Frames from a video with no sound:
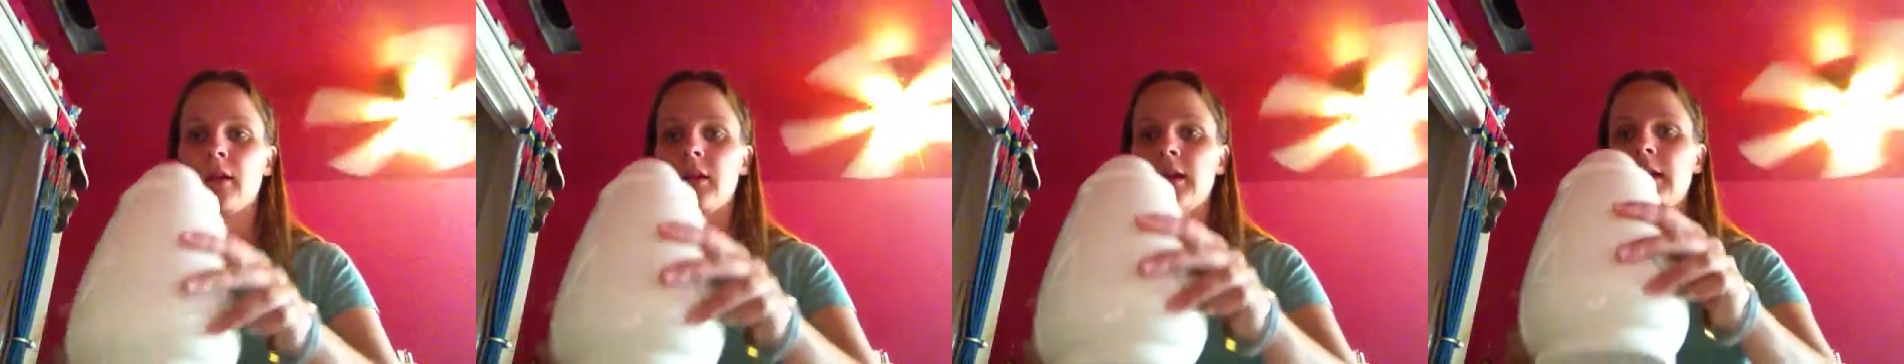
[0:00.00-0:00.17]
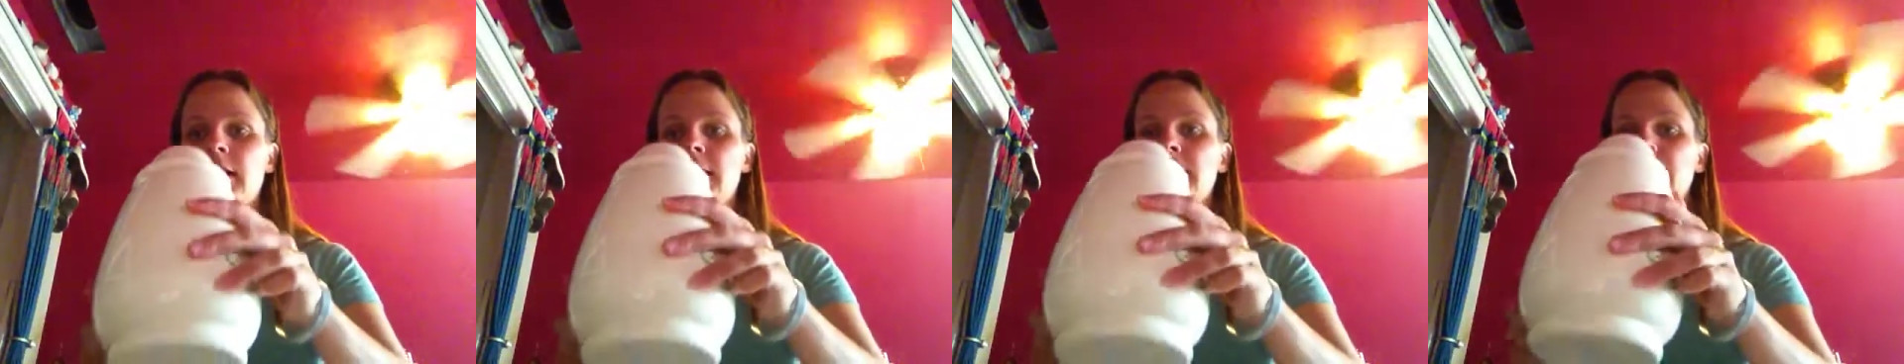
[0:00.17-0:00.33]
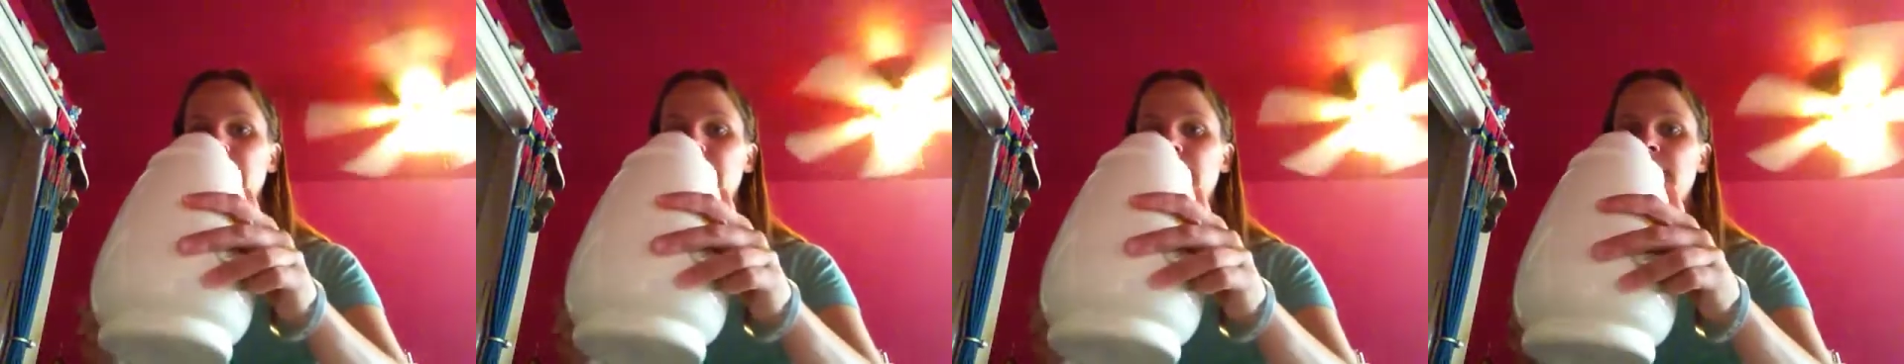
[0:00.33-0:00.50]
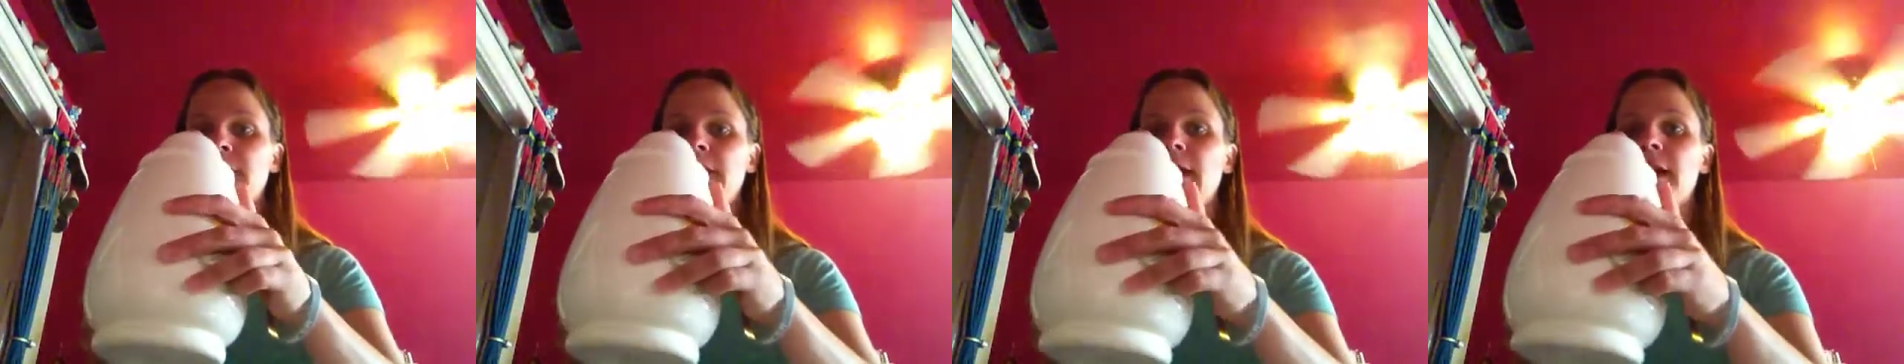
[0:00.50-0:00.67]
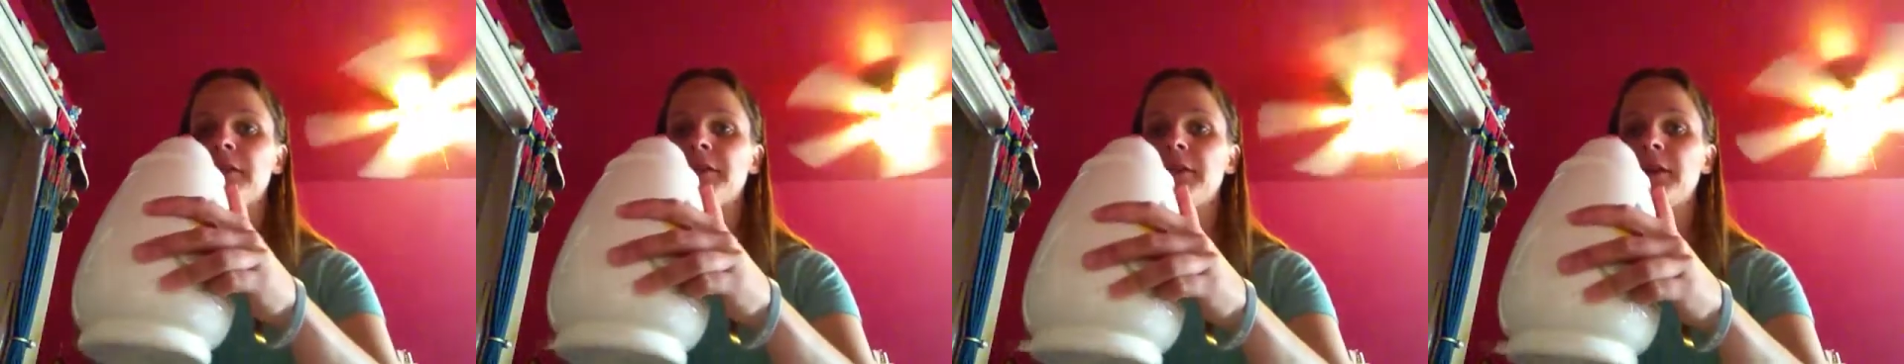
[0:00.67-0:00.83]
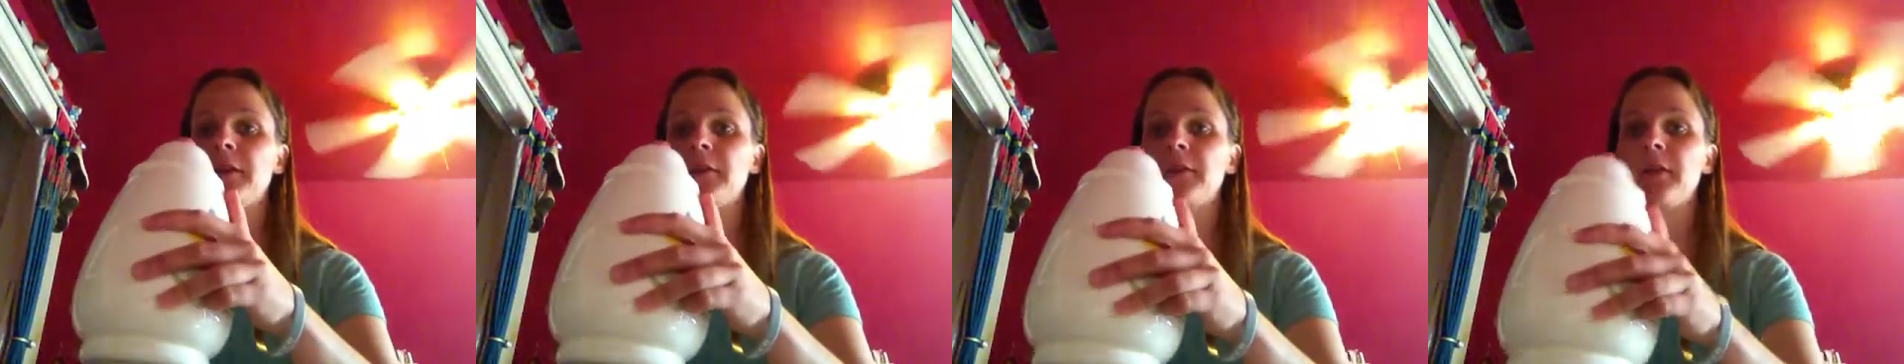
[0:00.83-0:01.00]
Here, this is
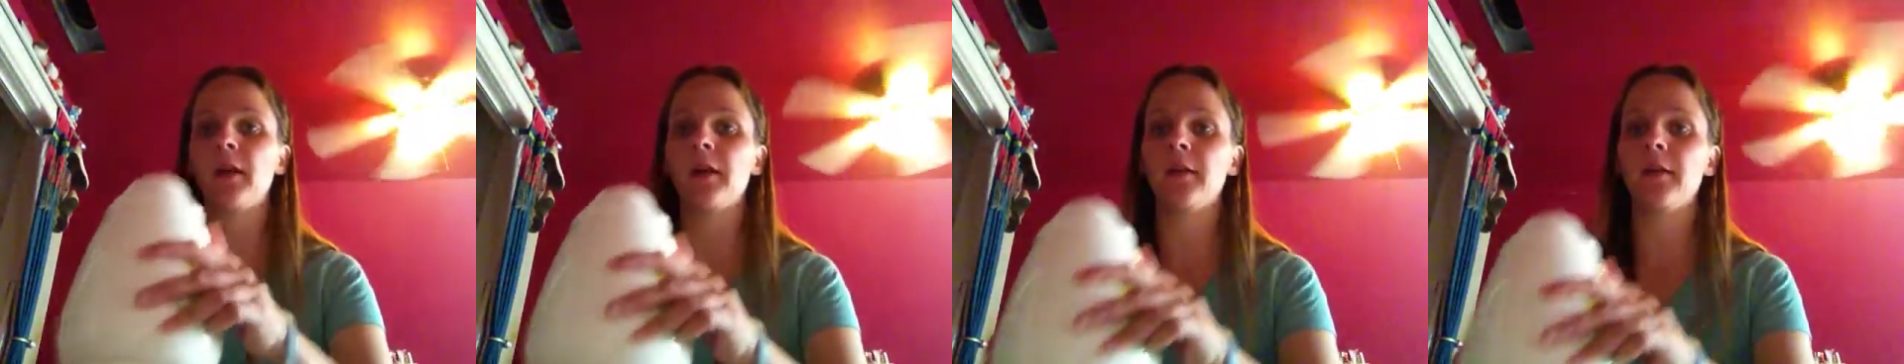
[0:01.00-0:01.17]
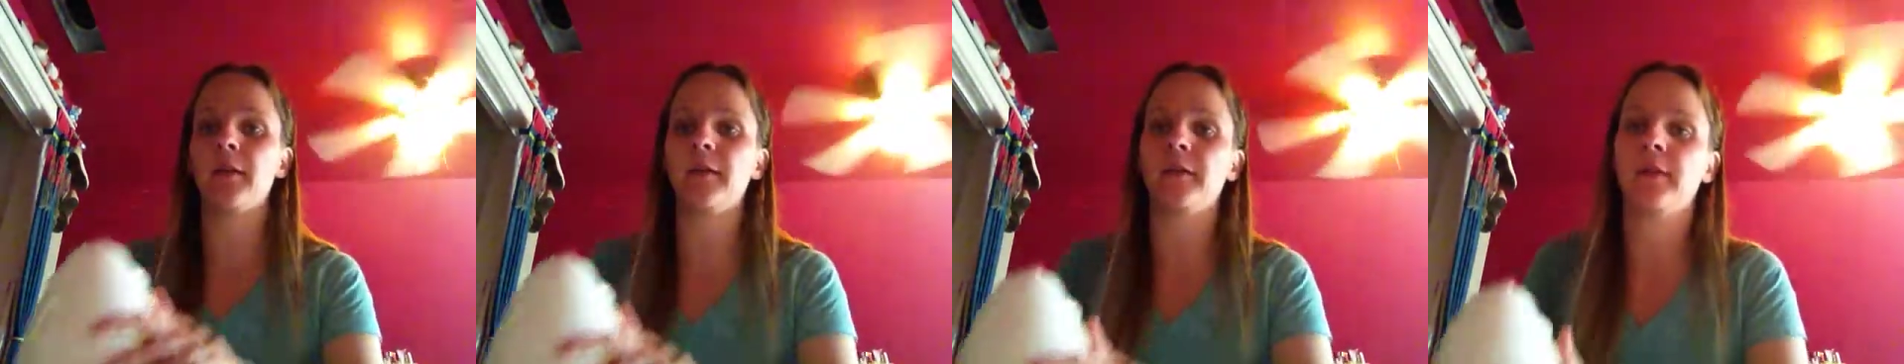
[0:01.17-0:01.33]
actually a jar that